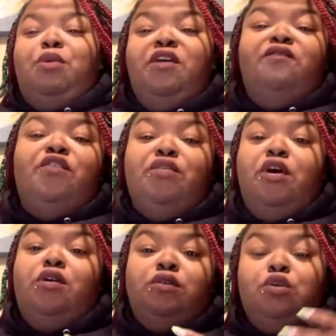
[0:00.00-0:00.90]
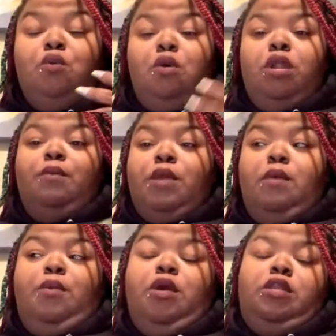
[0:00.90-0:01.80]
But for those who want to be
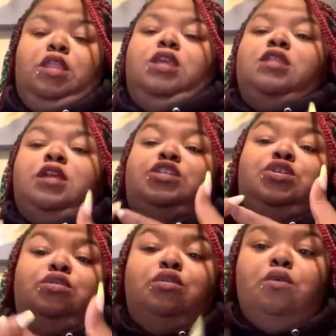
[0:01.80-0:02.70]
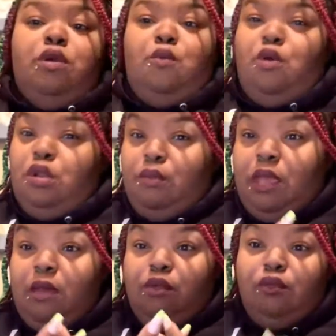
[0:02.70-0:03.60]
a part of things that you're doing, want to
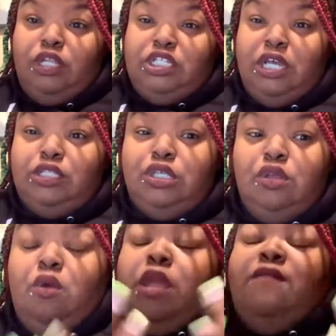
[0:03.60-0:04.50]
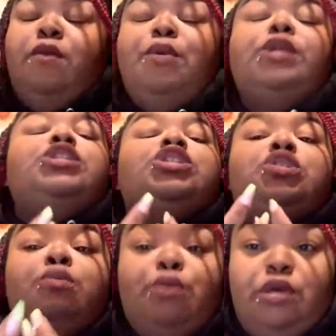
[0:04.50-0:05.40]
be able to reach out to you, or even purchase
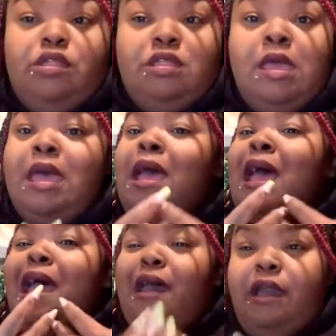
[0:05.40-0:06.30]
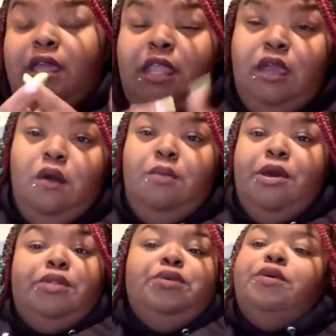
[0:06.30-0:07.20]
your books, how can they go
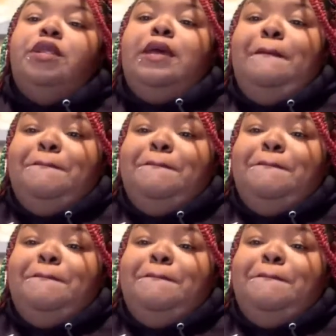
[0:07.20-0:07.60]
about doing that?